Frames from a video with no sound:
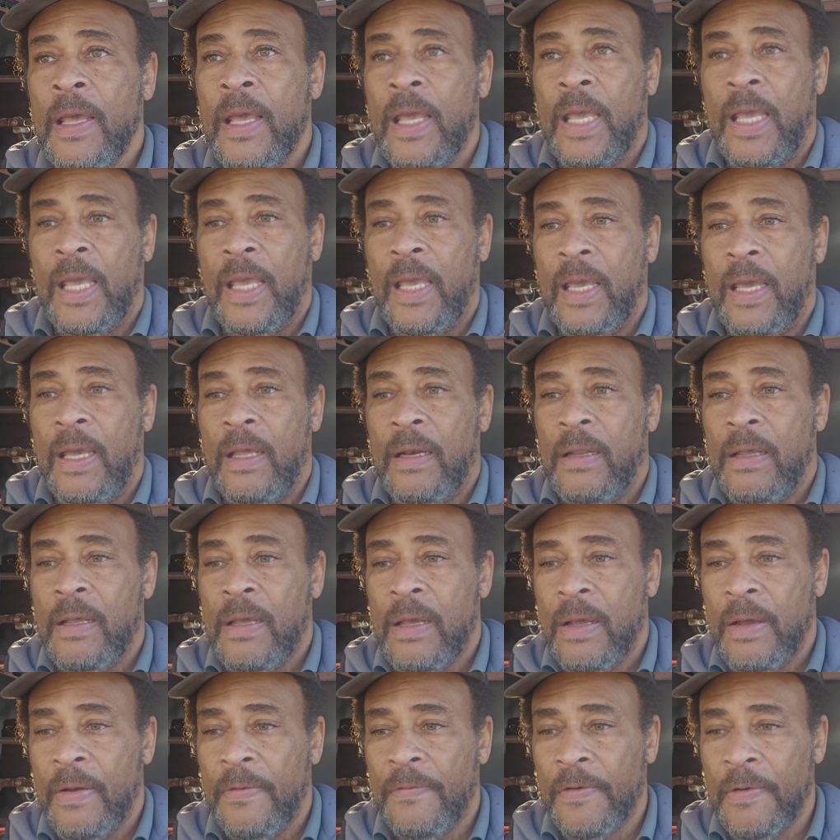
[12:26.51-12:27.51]
And
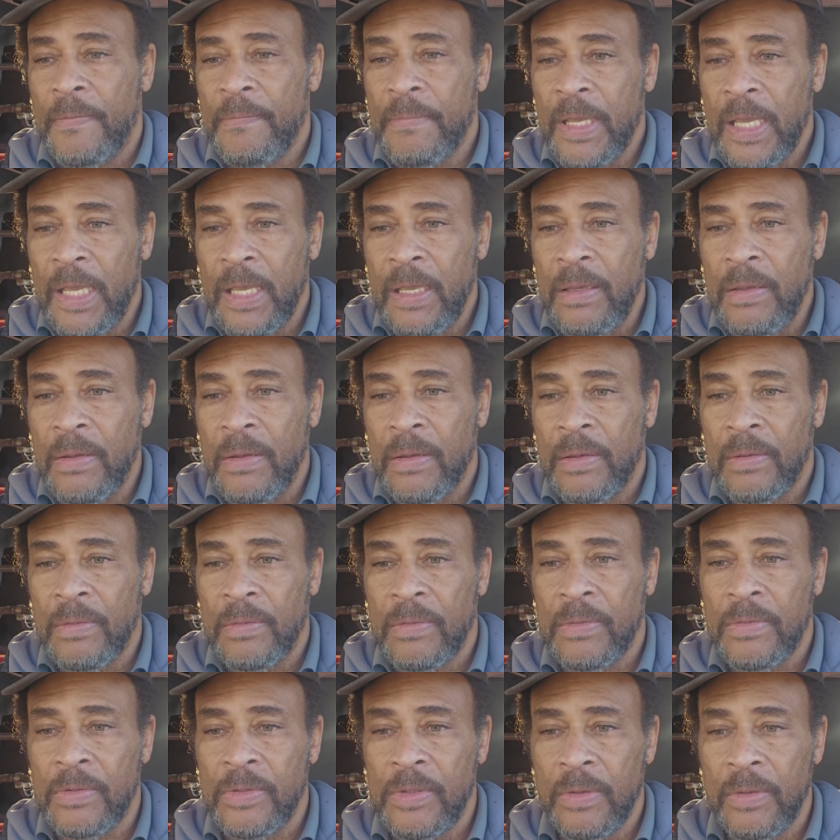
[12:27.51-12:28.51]
for me,
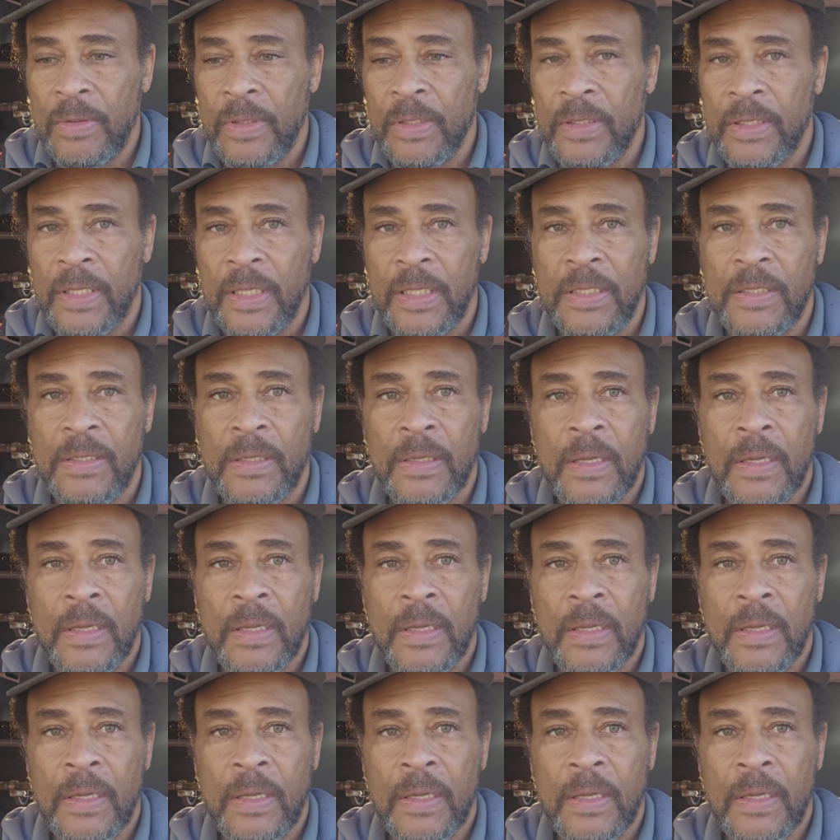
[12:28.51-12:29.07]
doing the